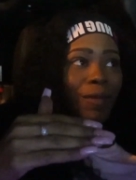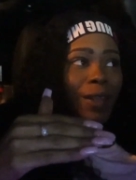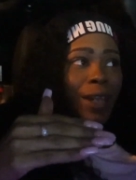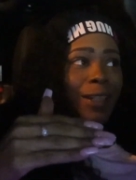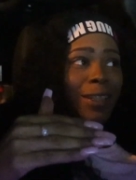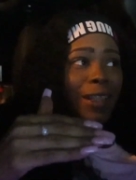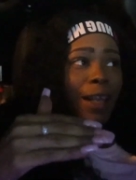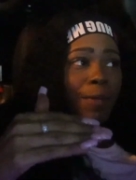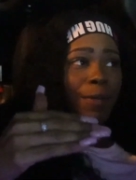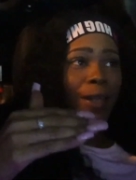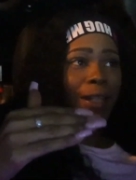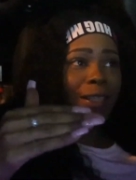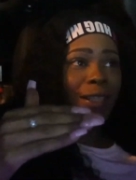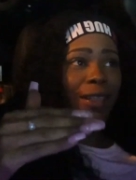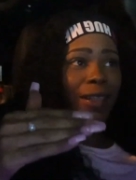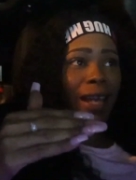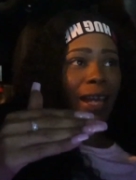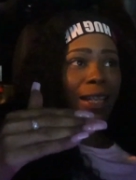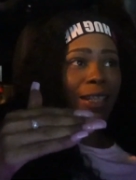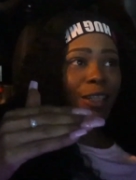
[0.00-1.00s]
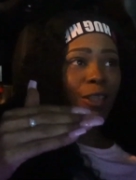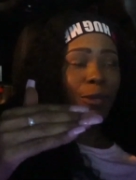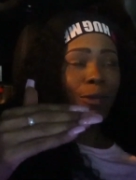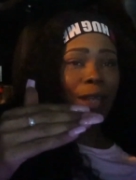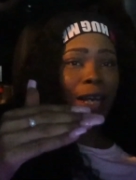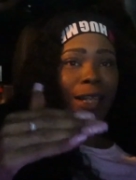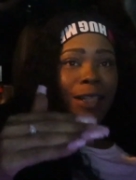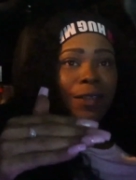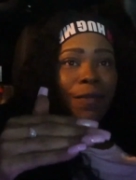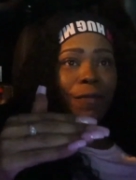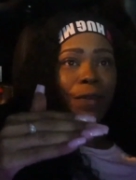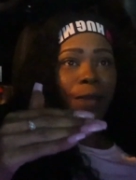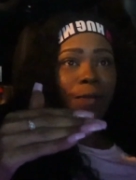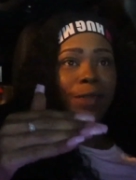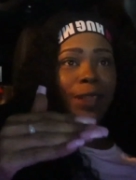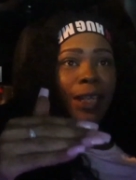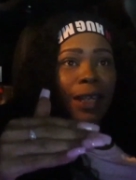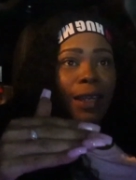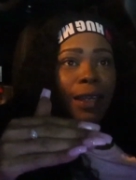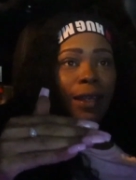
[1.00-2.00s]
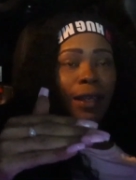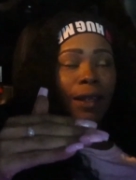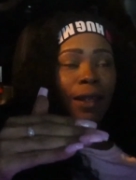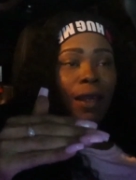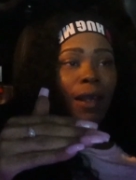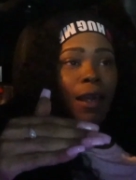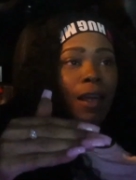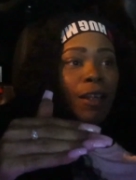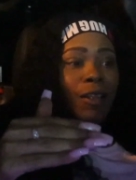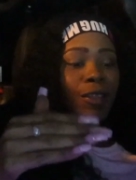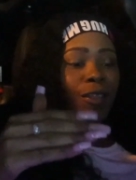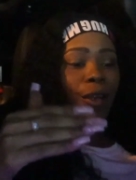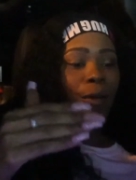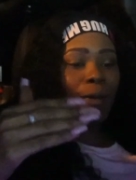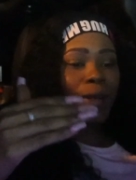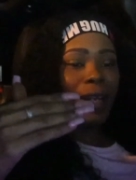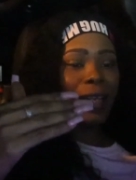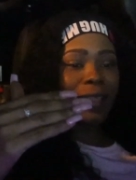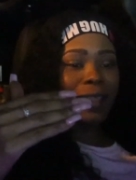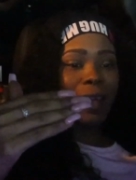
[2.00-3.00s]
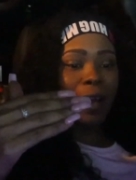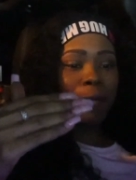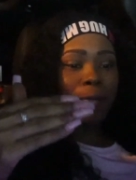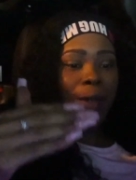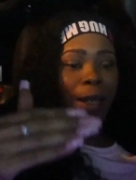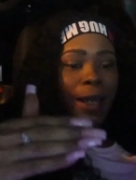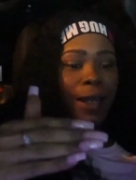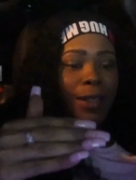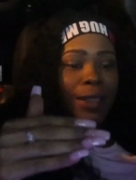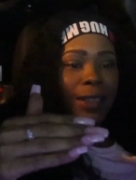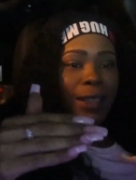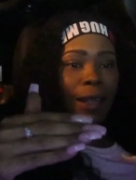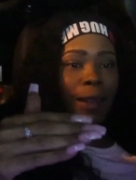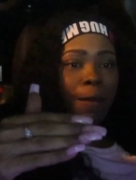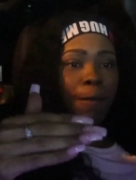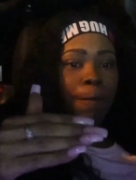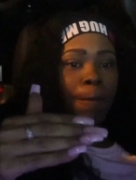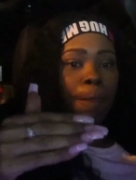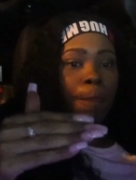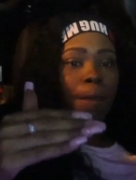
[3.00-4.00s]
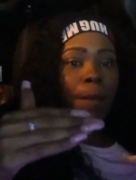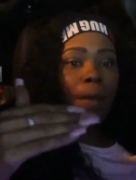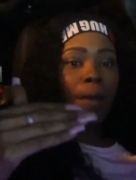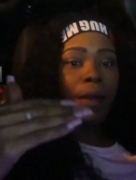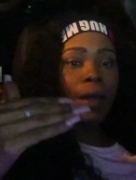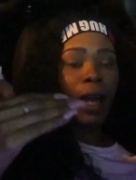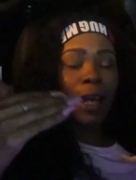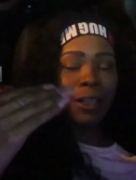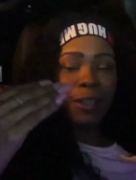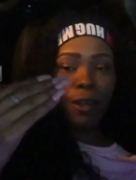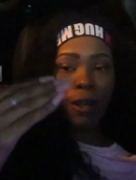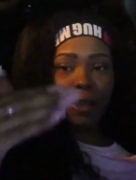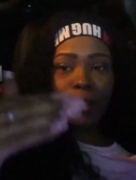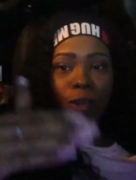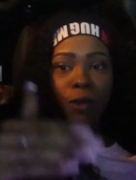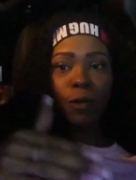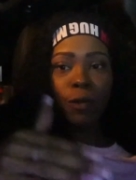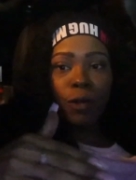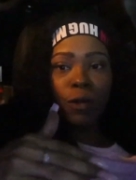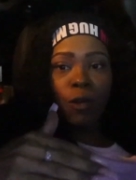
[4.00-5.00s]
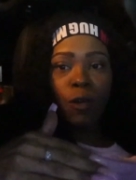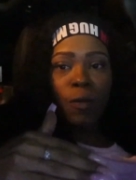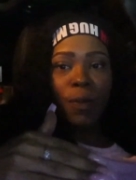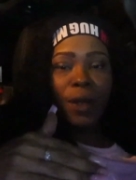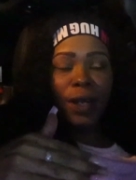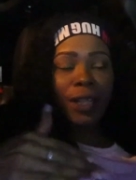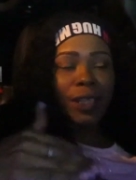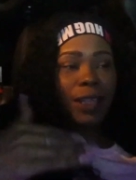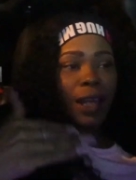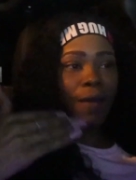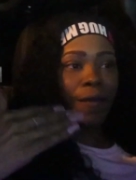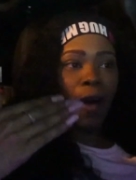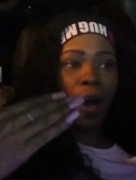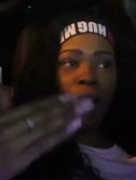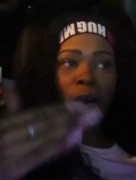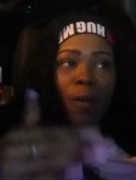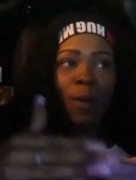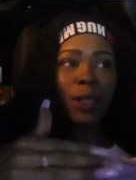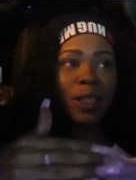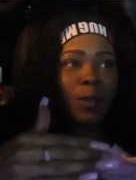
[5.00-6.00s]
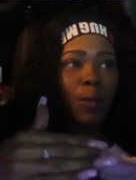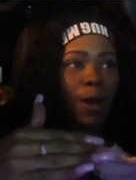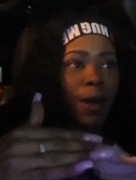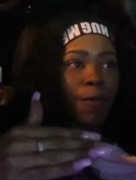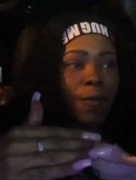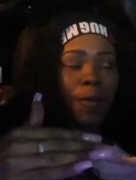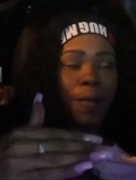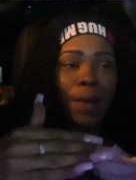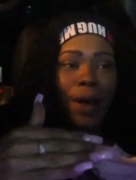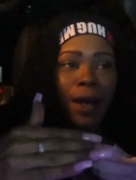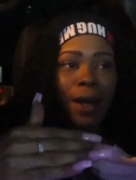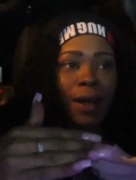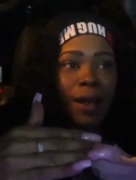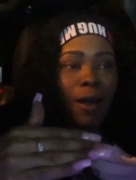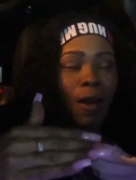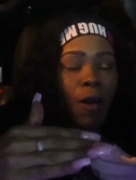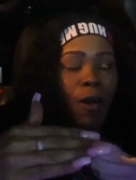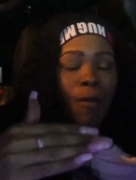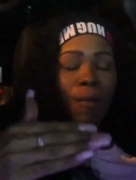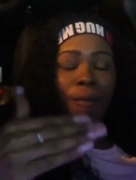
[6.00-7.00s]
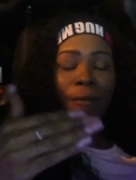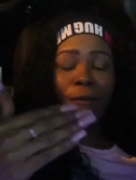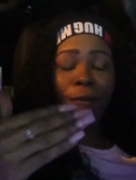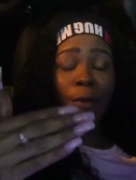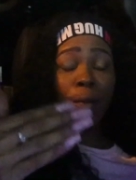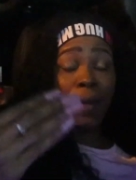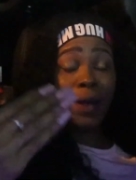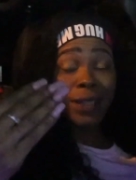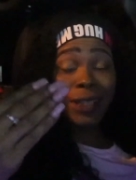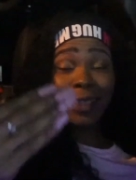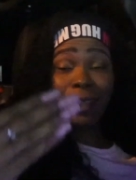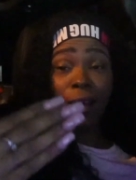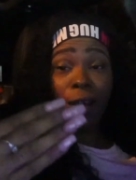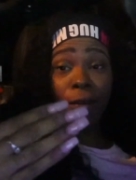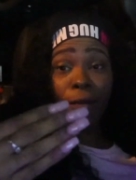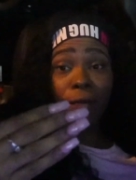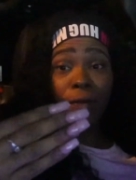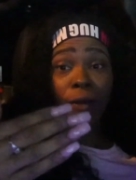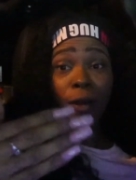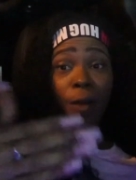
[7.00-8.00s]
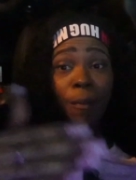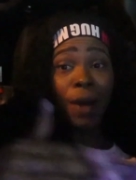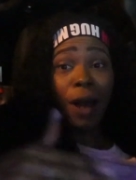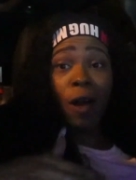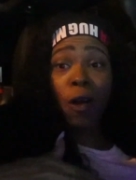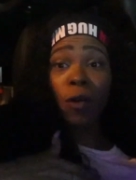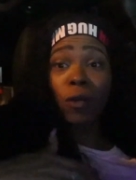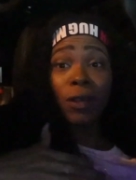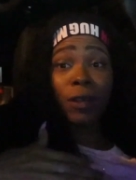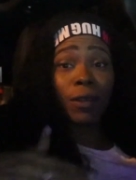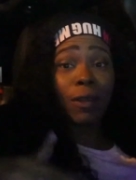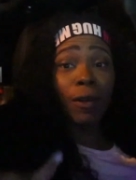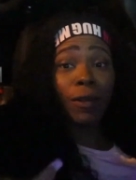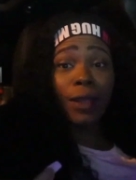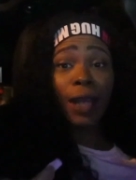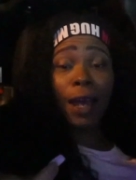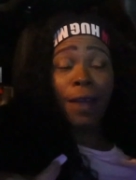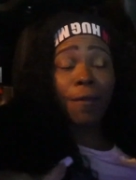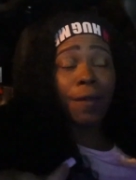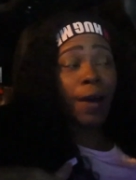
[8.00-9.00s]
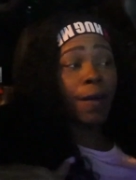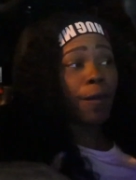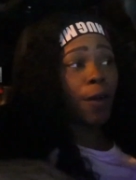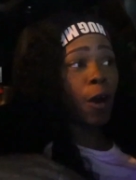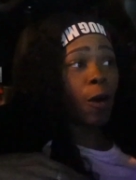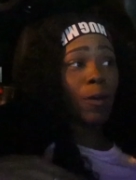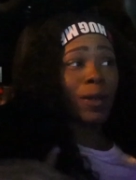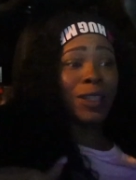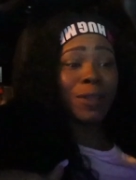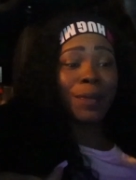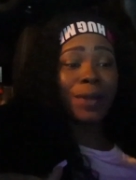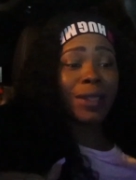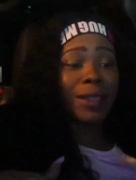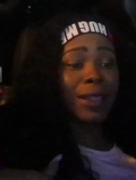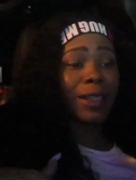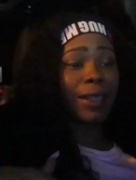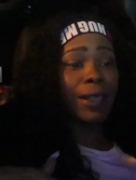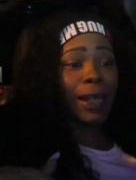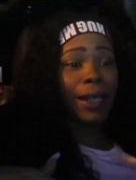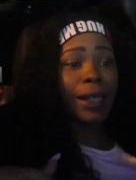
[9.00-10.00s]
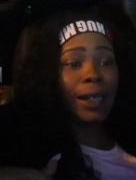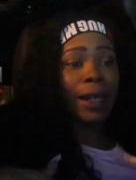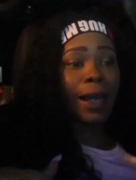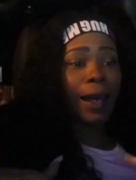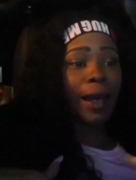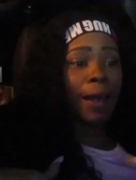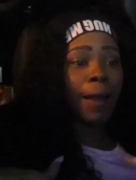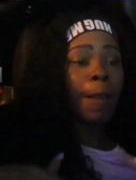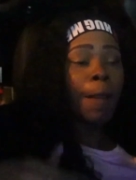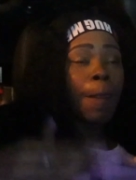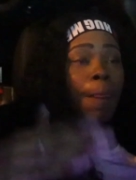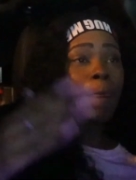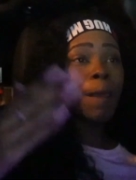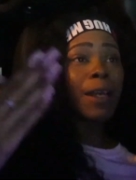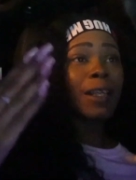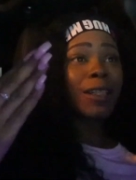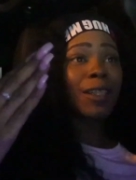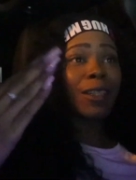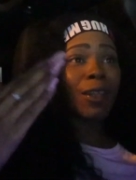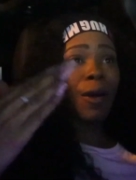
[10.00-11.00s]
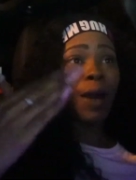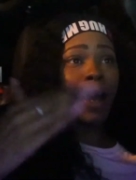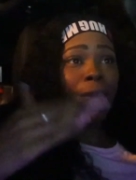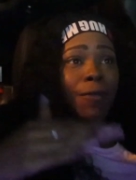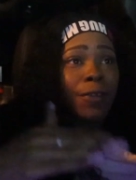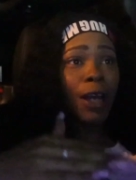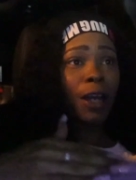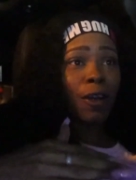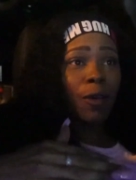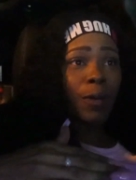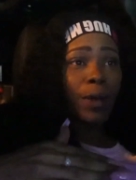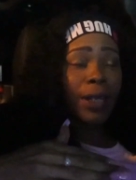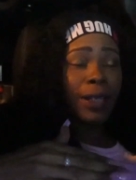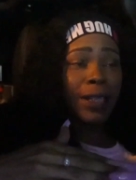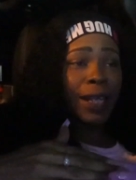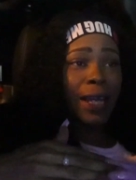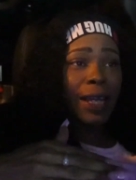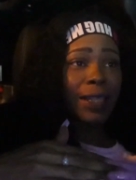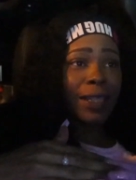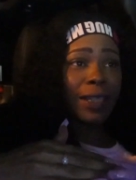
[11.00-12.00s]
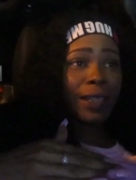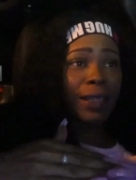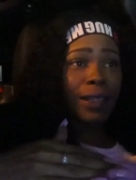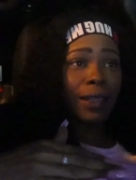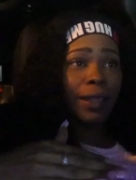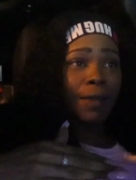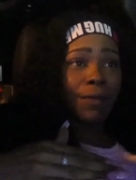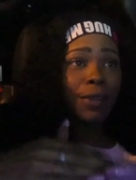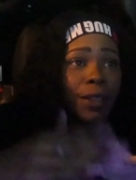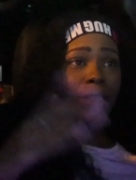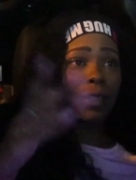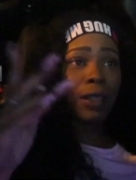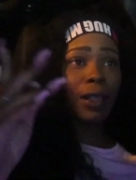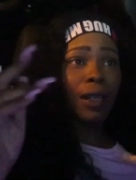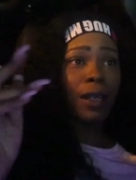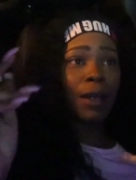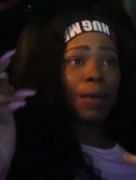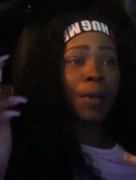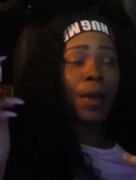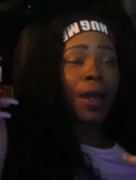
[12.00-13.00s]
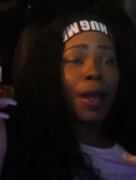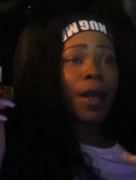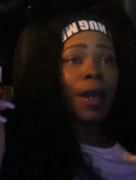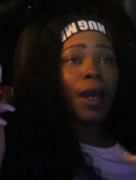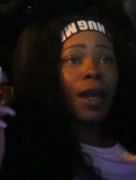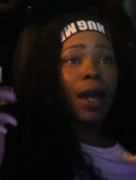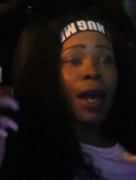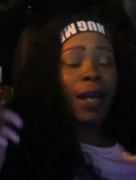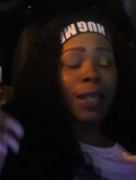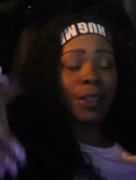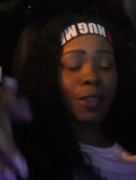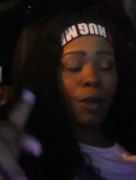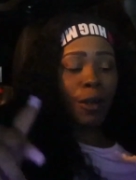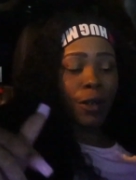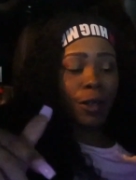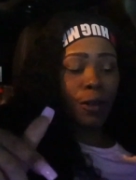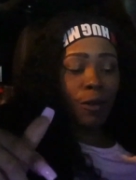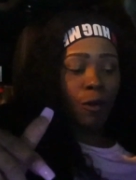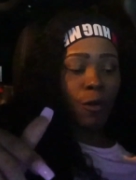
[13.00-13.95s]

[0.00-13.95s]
like 2015. So when I stopped dancing, I started doing Uber, because I've always worked for myself my whole adult life. I've always been 1099. So after I quit dancing and left the club, I started